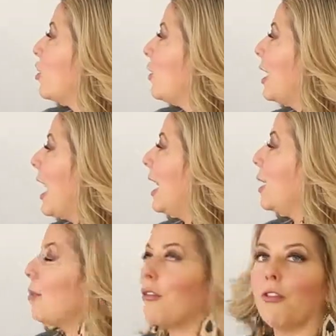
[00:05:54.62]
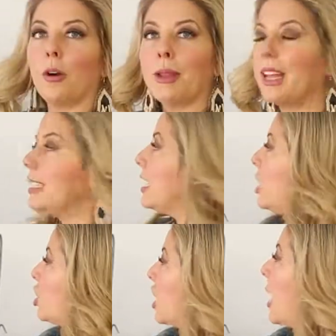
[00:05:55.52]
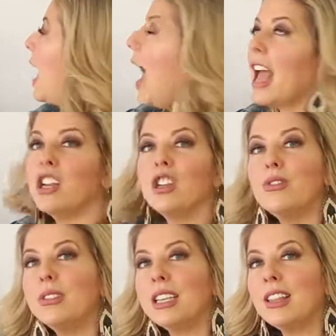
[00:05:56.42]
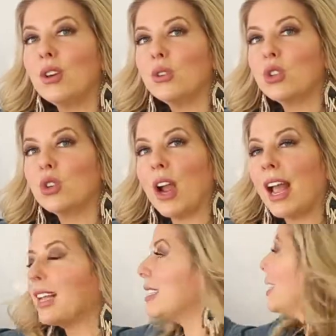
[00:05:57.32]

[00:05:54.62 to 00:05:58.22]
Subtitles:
creating, performing, and teaching, and using those strengths